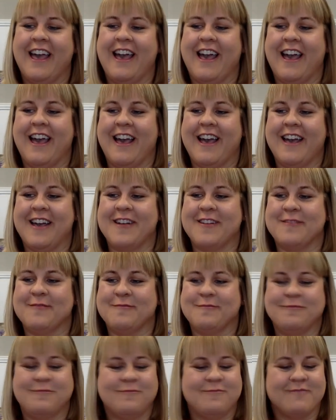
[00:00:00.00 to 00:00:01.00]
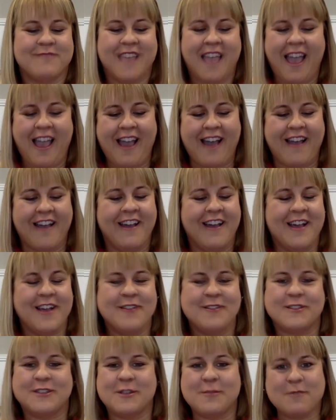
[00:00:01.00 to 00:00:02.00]
Yeah,
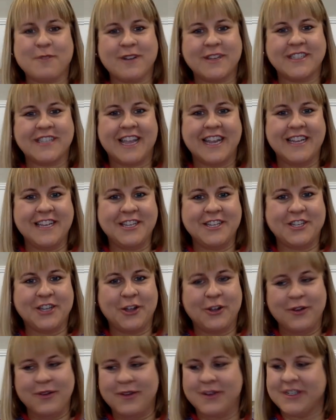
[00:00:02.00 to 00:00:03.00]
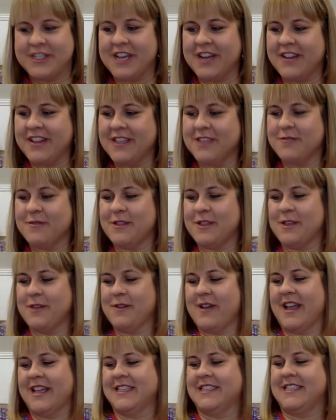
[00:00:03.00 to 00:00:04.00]
super excited to share this with you
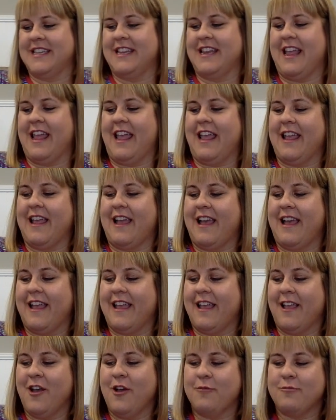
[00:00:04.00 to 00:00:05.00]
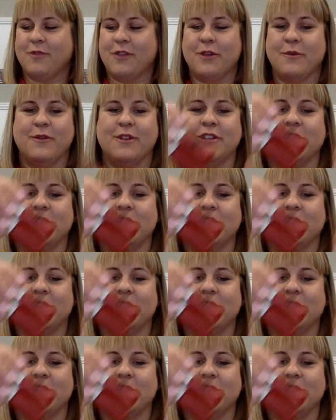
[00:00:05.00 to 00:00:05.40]
guys today. I hope you